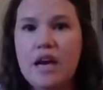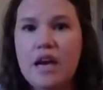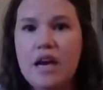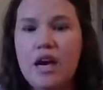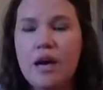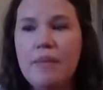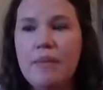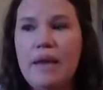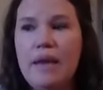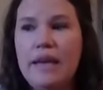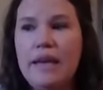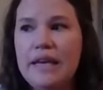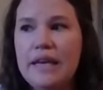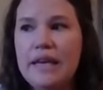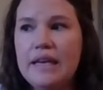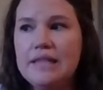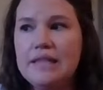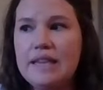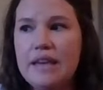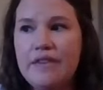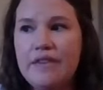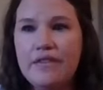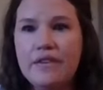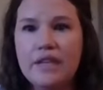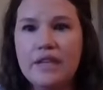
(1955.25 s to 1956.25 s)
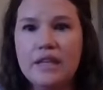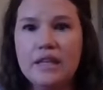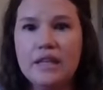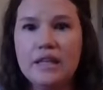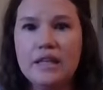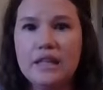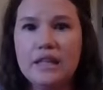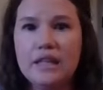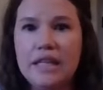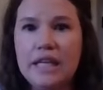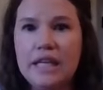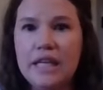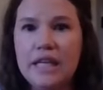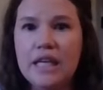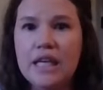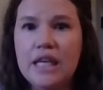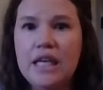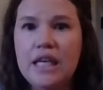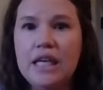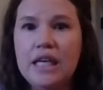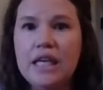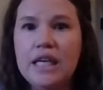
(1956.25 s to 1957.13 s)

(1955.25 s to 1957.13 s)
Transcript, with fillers: and can definitely